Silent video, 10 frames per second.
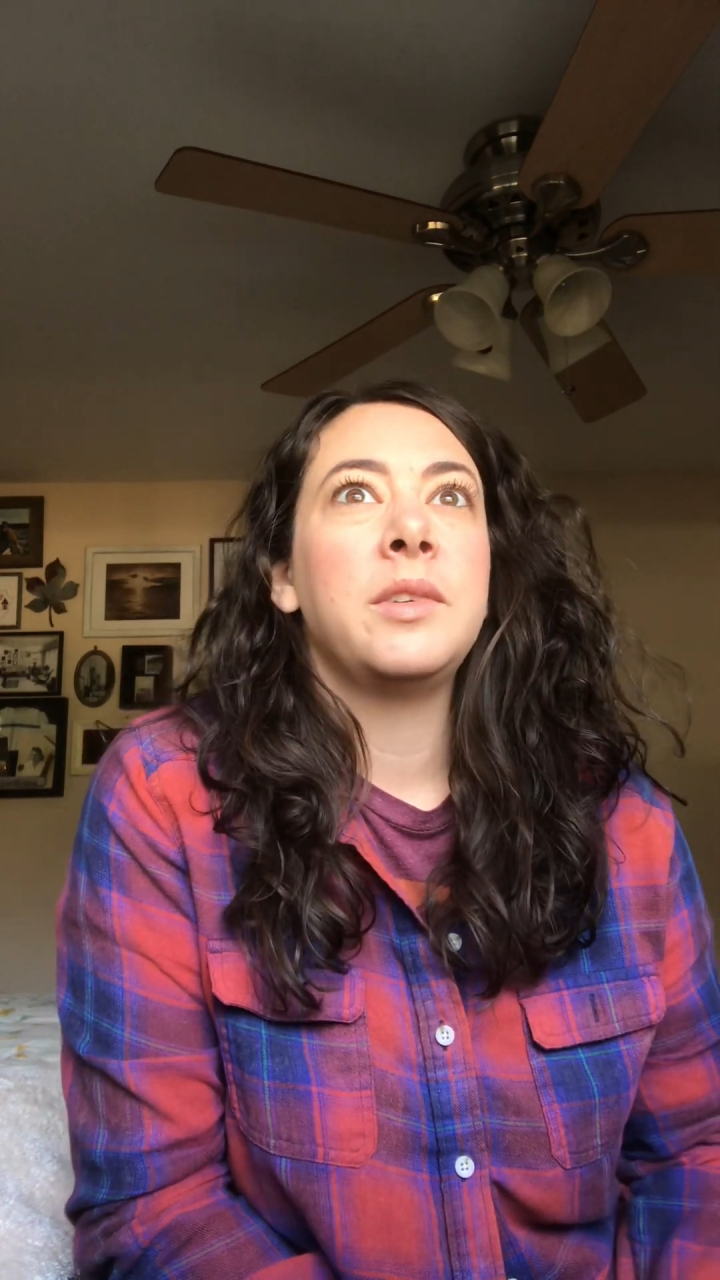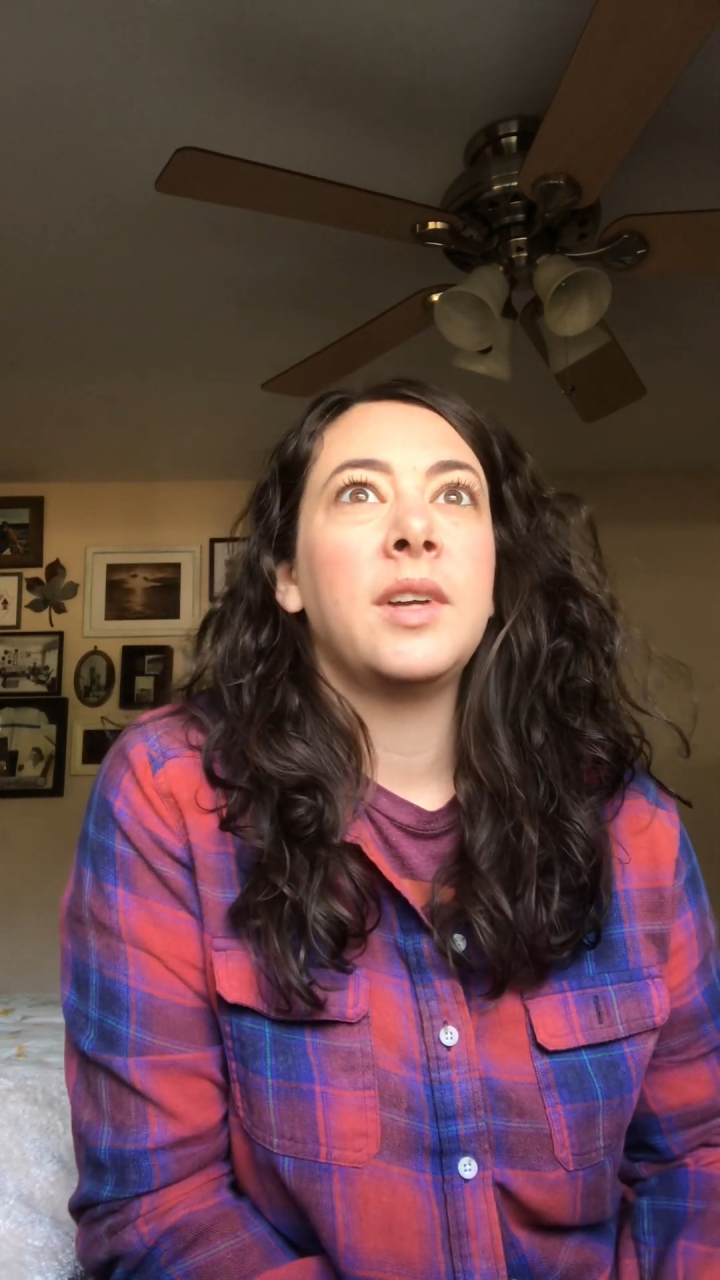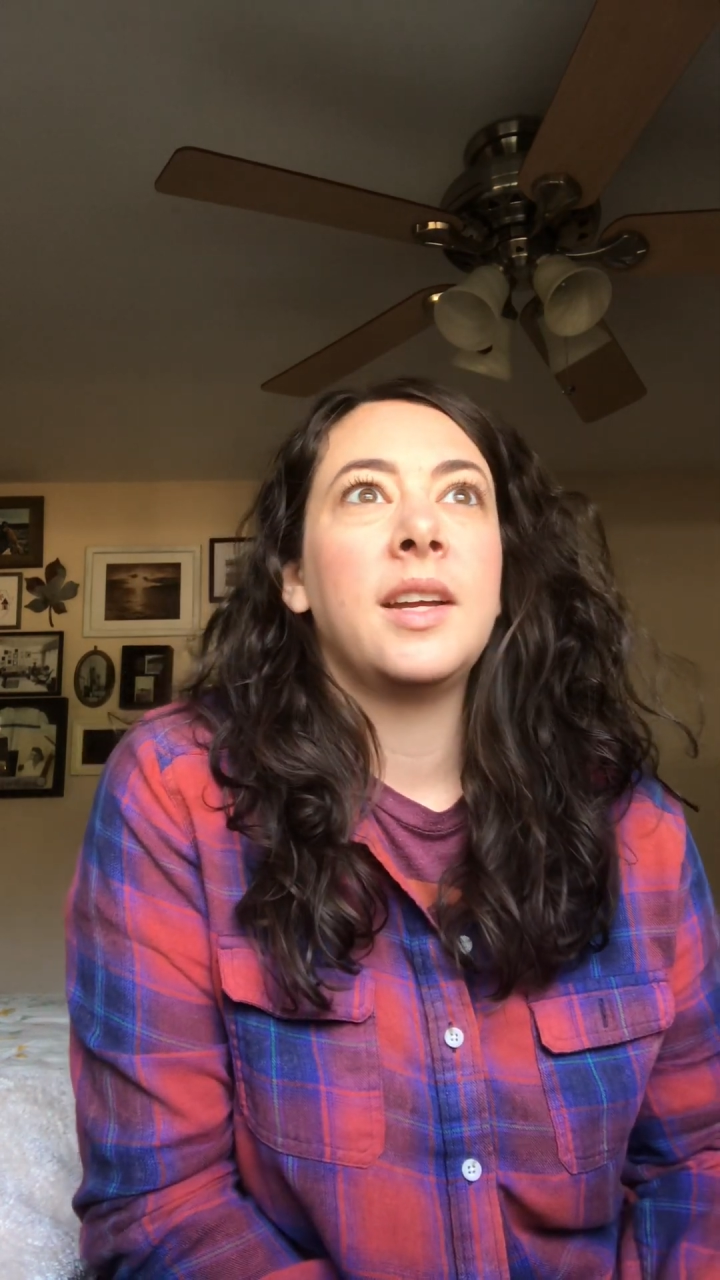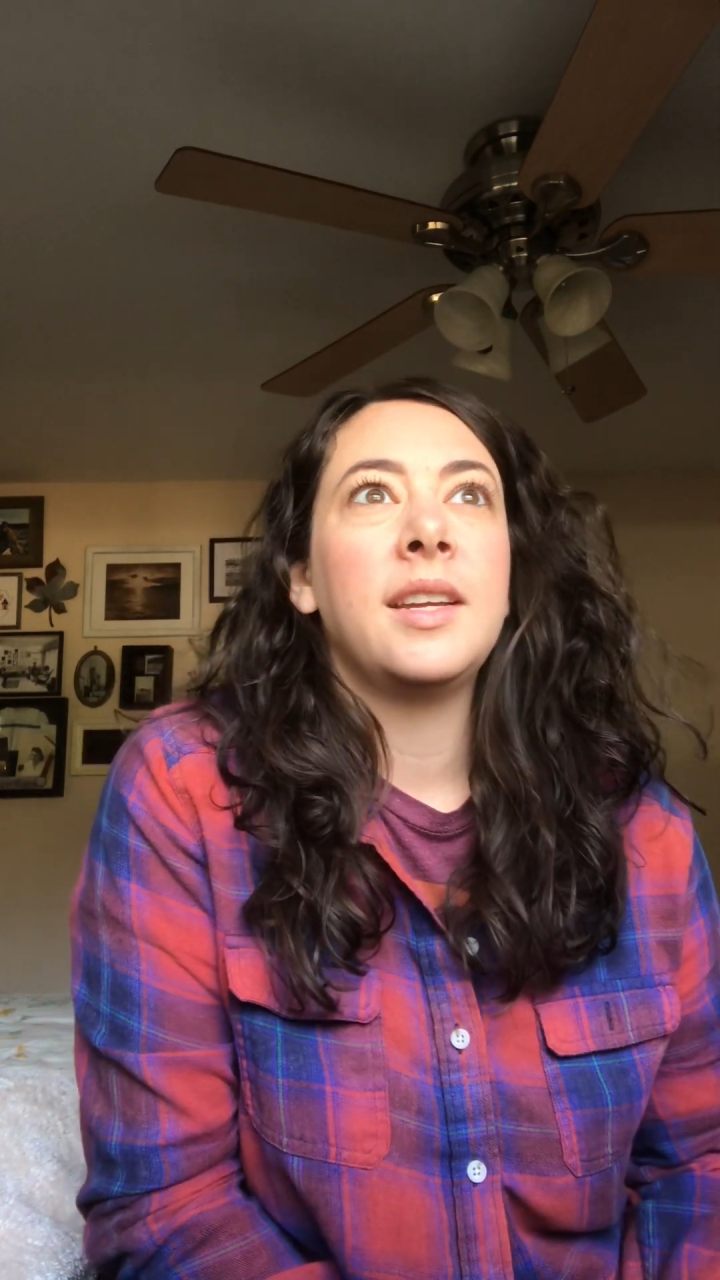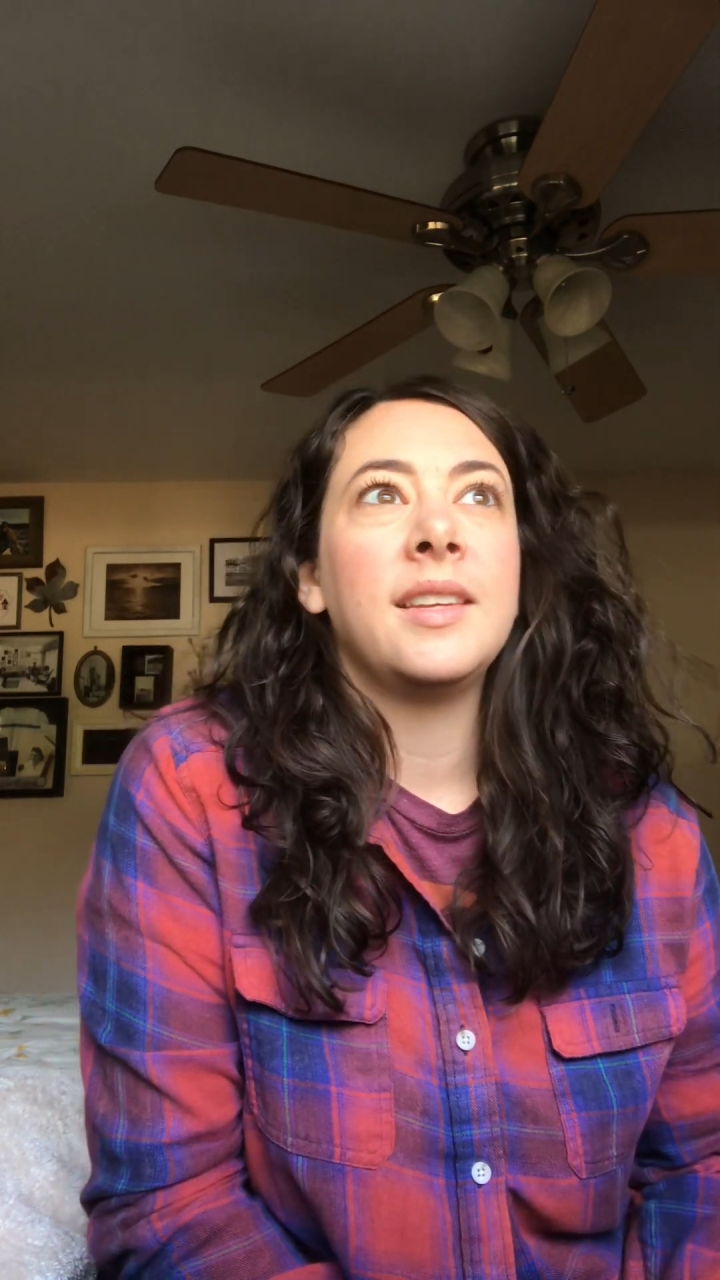
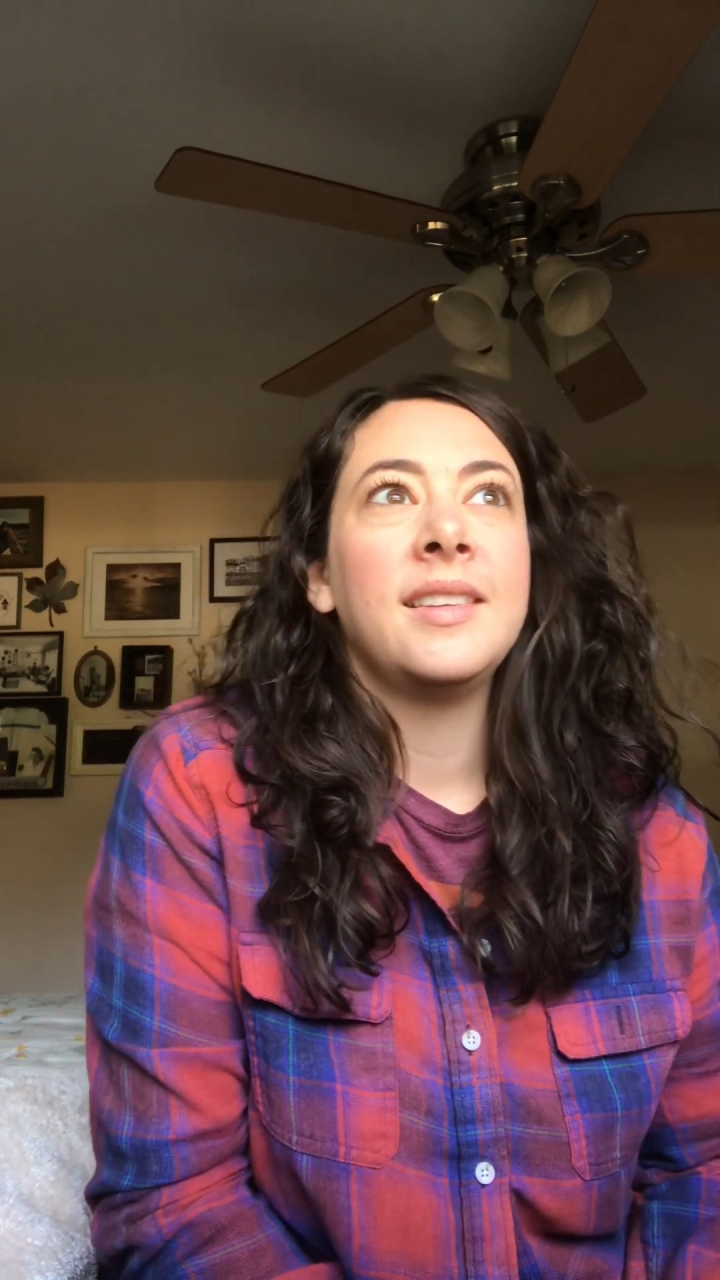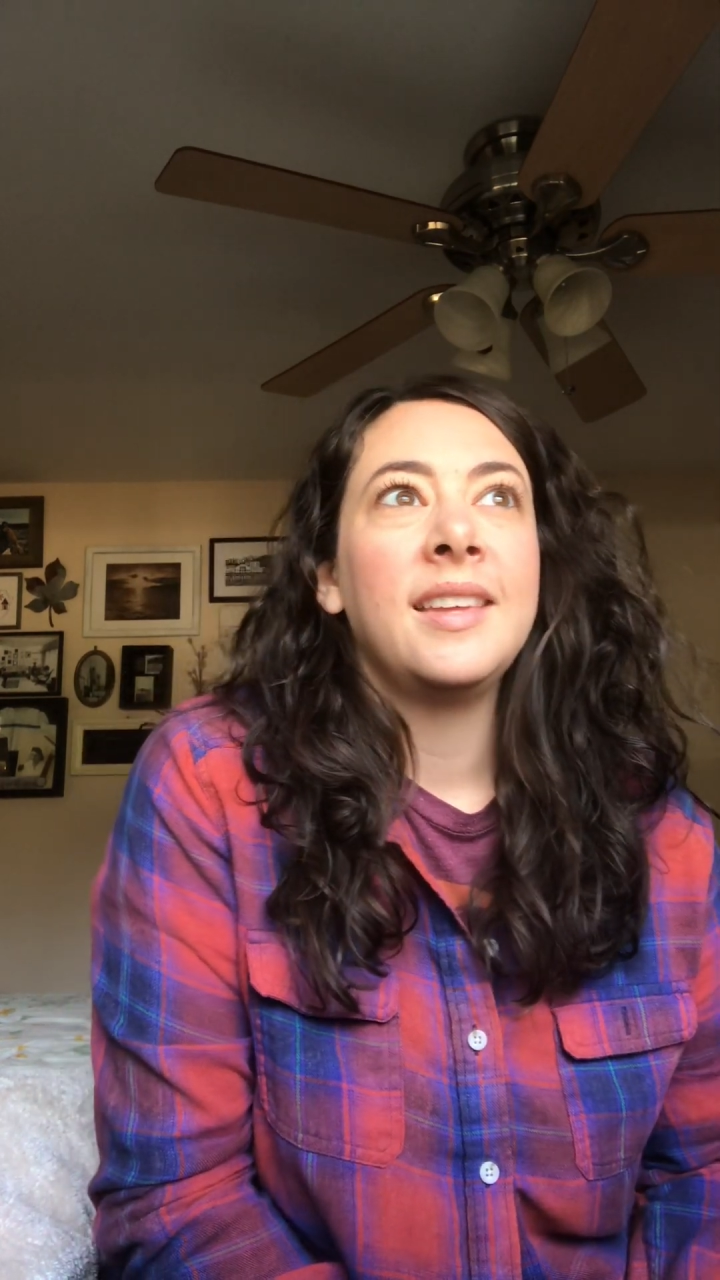trying